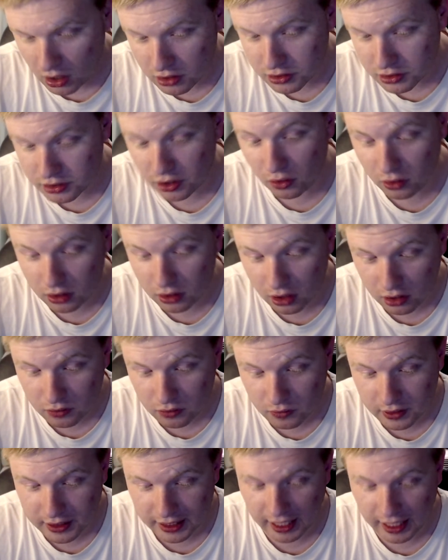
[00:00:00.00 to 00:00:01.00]
So
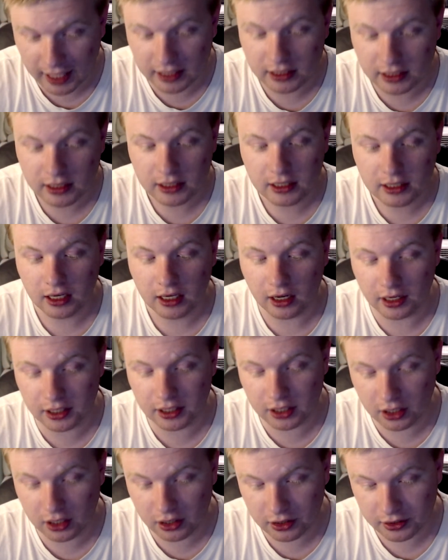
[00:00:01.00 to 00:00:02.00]
along with that, I
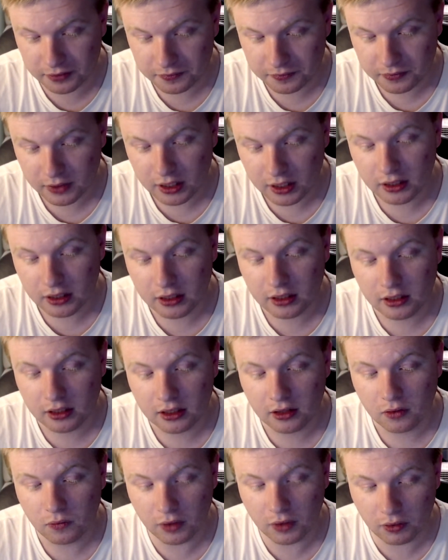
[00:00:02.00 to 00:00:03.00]
go,
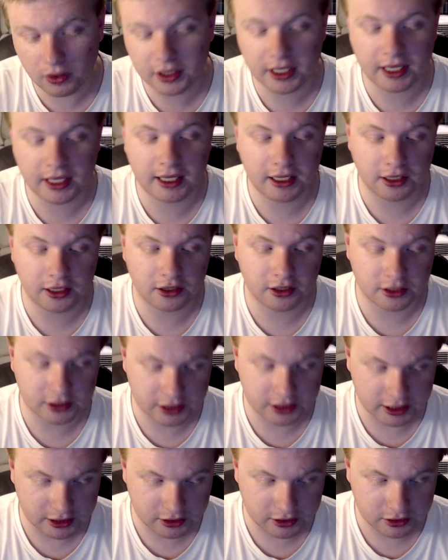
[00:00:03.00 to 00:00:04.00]
we want the EU
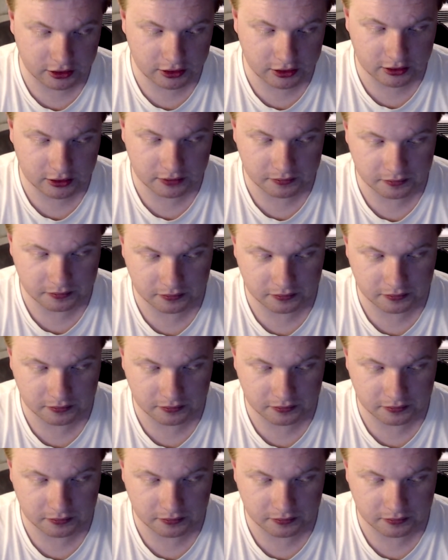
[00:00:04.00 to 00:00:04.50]
continued.